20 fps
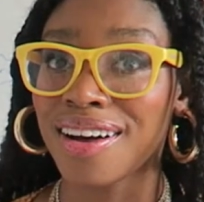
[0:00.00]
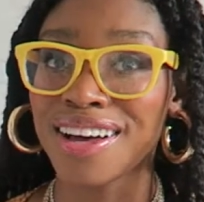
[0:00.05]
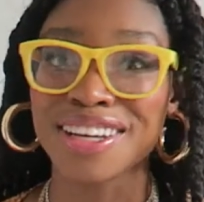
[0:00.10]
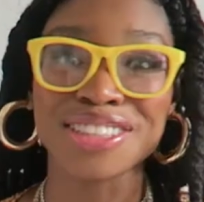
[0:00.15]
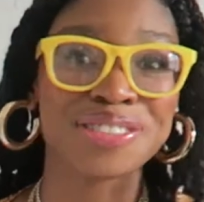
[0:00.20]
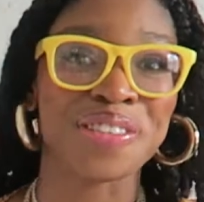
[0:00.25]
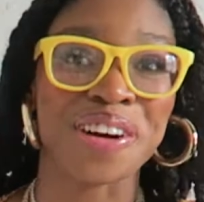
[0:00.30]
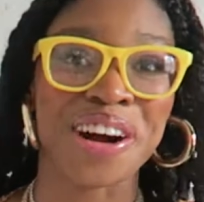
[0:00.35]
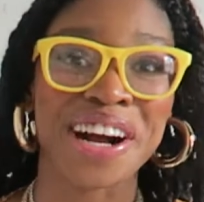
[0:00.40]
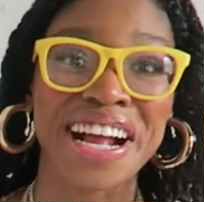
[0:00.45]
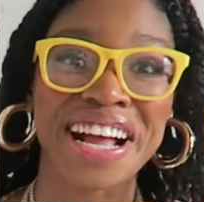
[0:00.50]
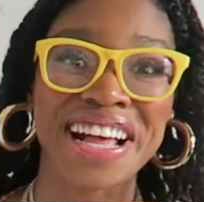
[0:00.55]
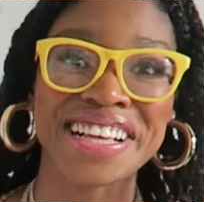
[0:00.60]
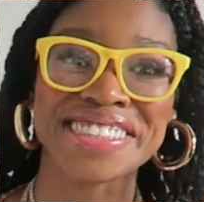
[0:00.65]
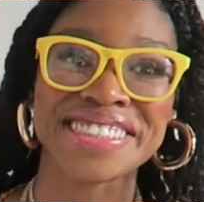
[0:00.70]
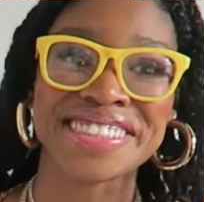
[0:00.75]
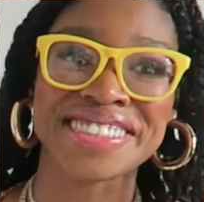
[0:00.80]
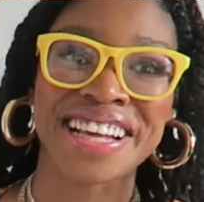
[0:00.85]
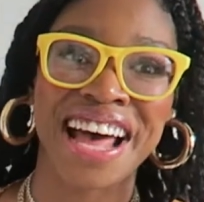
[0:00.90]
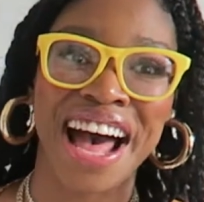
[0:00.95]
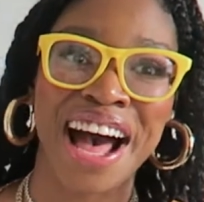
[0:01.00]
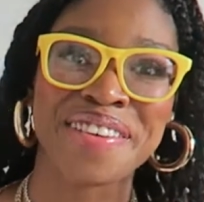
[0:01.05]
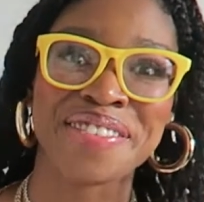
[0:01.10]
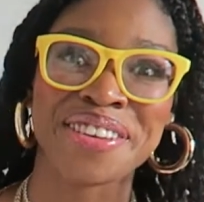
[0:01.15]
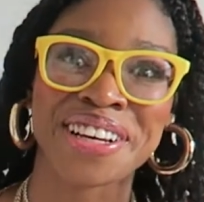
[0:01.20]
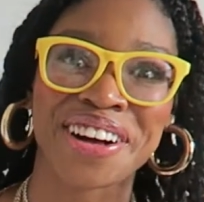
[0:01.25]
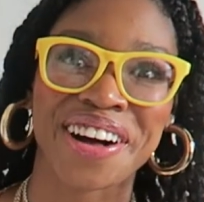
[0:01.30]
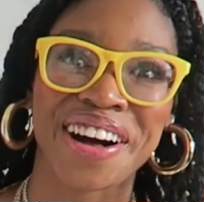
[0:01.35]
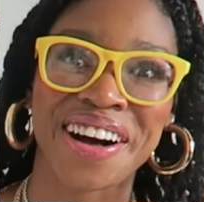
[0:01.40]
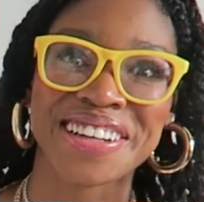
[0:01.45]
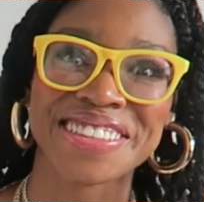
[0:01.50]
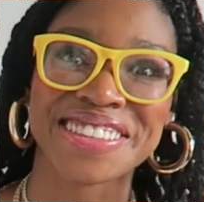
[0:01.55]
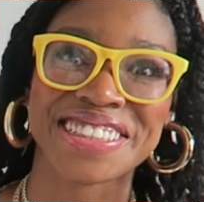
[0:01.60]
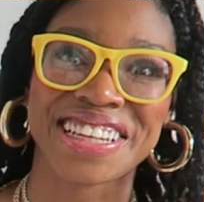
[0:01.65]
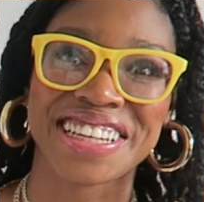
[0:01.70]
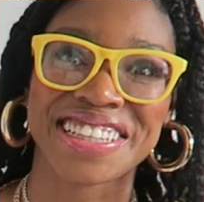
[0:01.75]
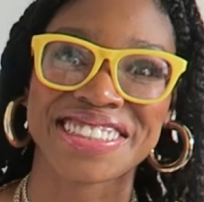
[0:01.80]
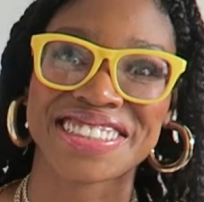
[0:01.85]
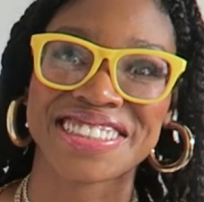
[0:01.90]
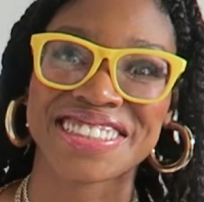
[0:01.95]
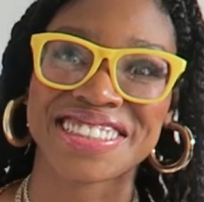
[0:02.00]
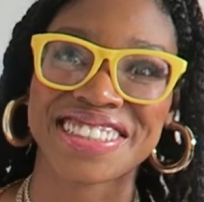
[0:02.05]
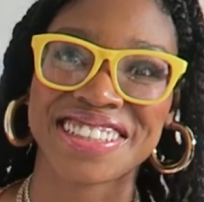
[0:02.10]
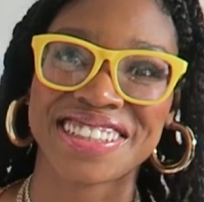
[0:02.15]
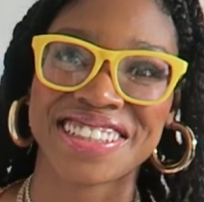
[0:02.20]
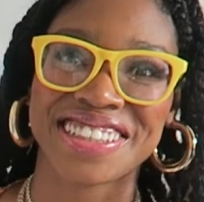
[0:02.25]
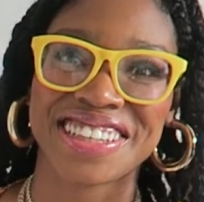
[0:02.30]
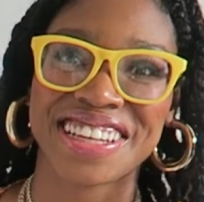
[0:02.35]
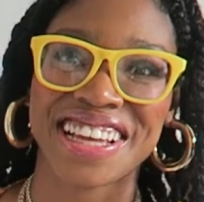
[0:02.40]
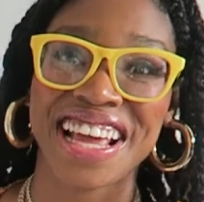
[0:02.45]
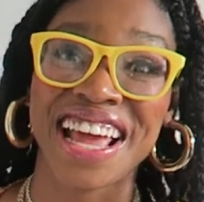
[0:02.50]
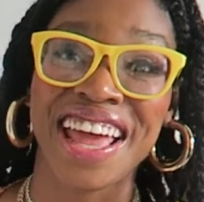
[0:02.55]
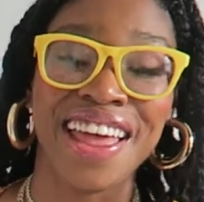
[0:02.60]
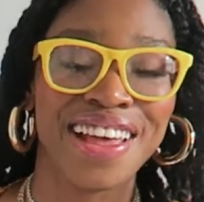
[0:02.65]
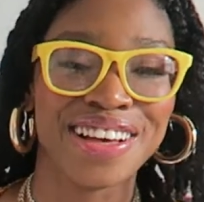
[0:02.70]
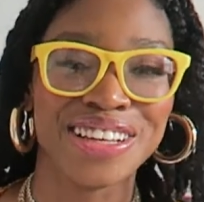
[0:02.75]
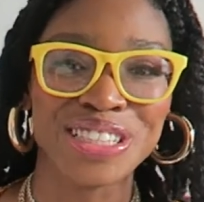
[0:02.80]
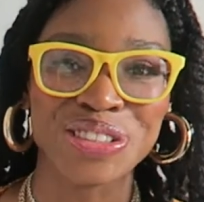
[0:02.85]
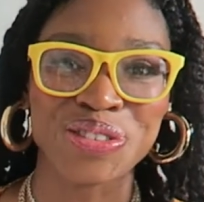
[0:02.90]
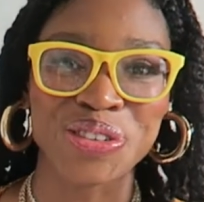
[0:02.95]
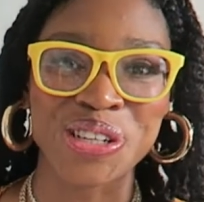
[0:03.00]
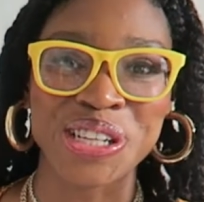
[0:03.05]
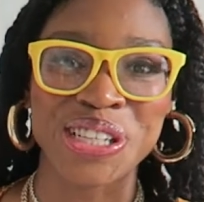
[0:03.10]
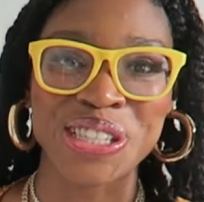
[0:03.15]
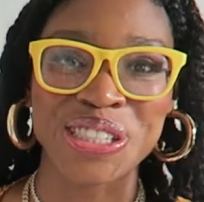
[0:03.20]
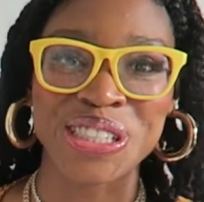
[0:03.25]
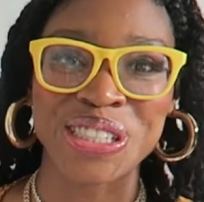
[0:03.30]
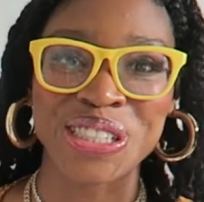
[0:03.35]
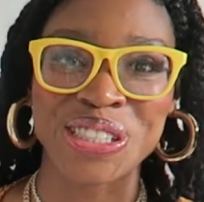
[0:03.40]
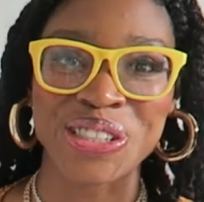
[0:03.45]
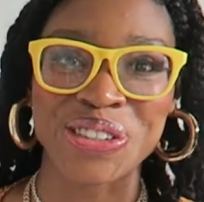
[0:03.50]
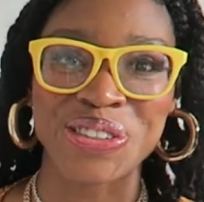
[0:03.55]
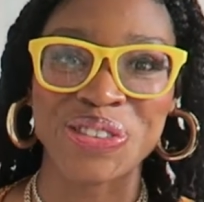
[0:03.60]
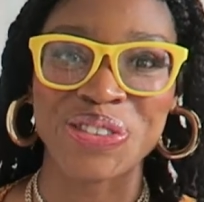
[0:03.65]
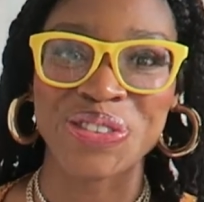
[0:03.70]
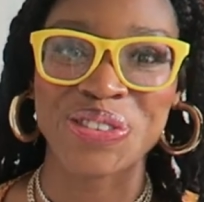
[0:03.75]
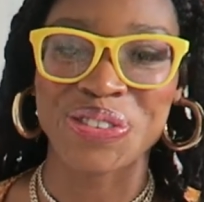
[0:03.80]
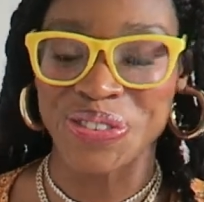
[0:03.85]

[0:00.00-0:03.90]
as far as having content as well. So